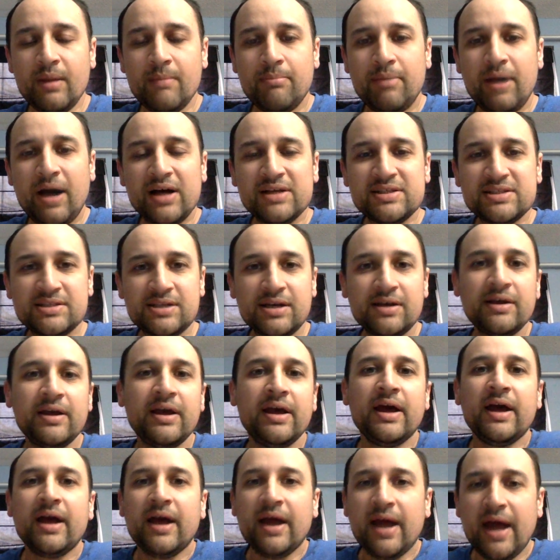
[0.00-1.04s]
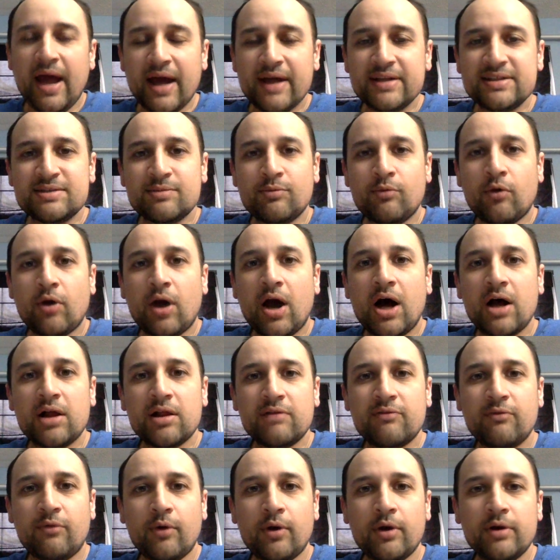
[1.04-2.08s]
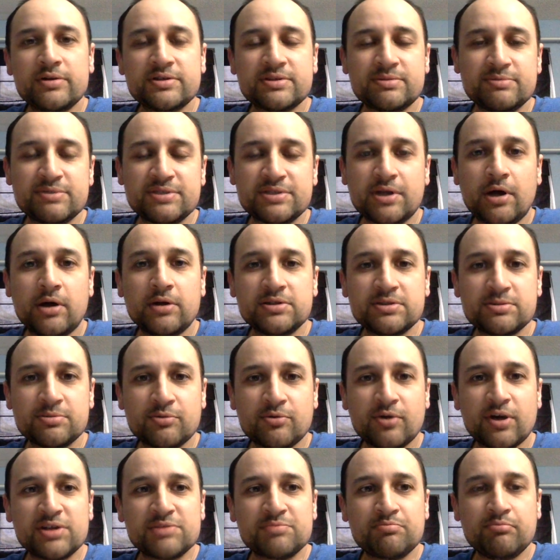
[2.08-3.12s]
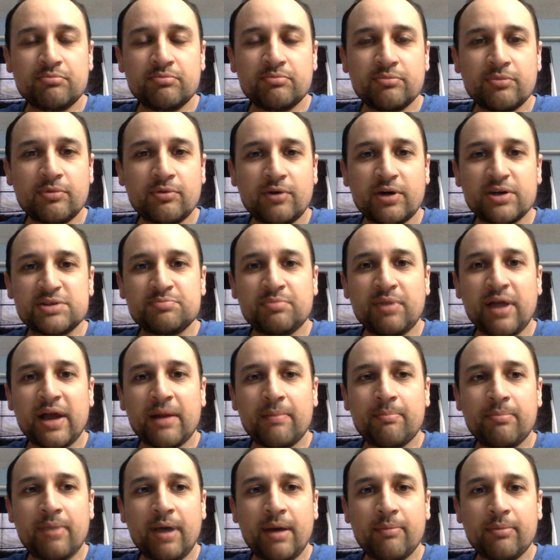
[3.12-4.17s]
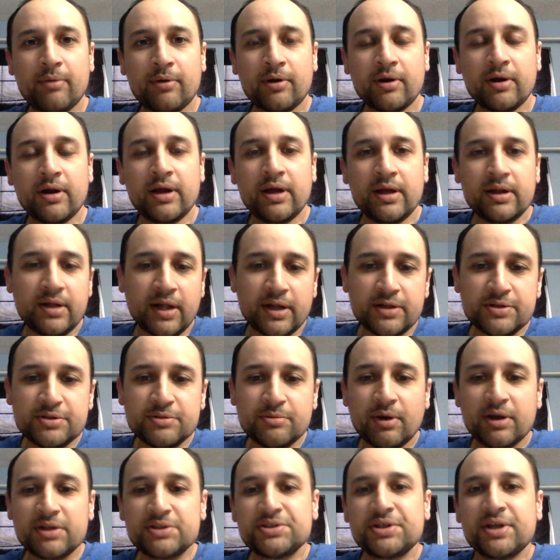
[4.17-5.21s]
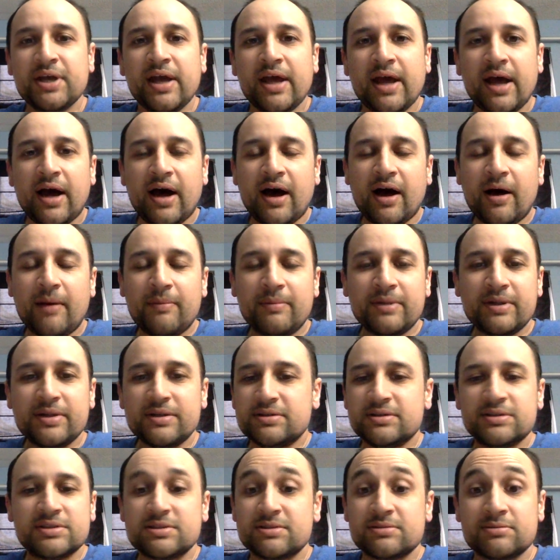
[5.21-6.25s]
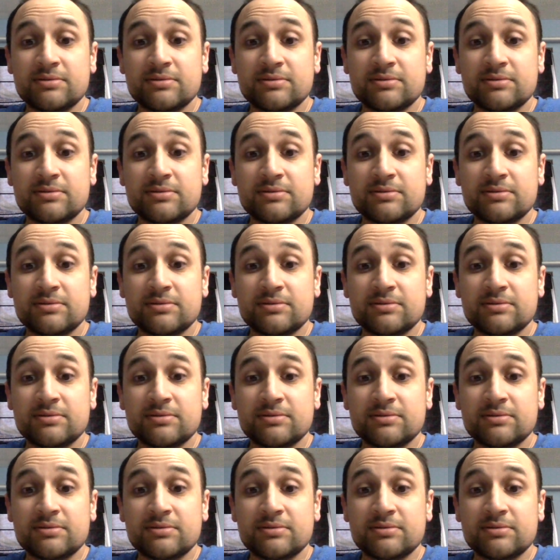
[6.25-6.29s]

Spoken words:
pasta, add some more olive oil, some salt, and some crushed black pepper. Not too much. And it's